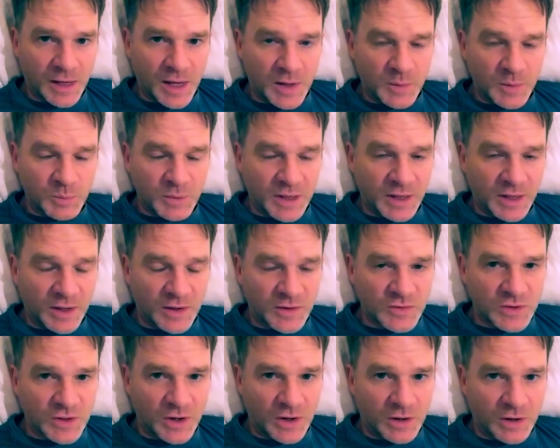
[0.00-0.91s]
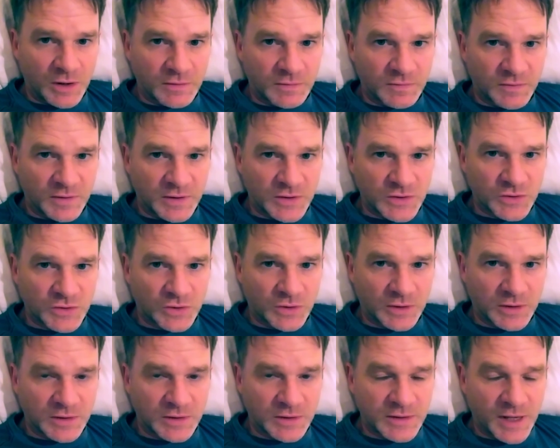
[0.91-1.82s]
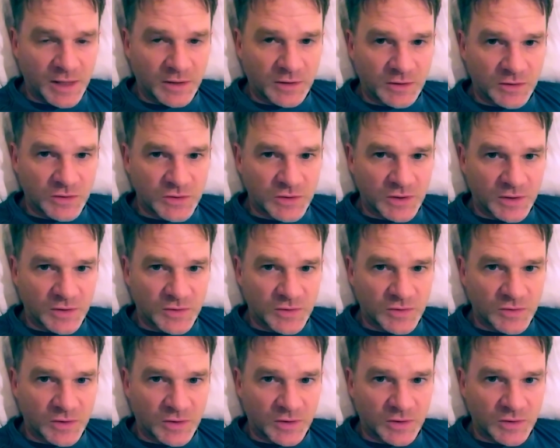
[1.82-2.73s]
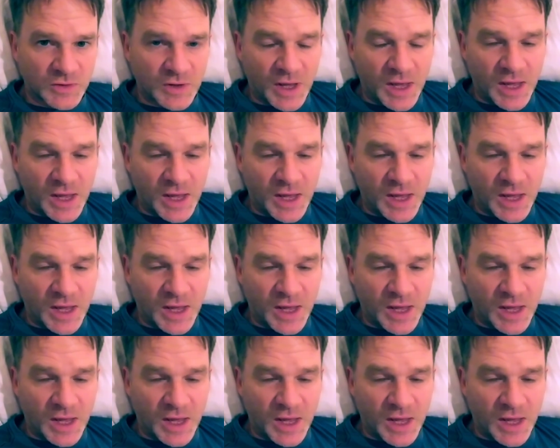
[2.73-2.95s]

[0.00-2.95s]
Because the artificial intelligences,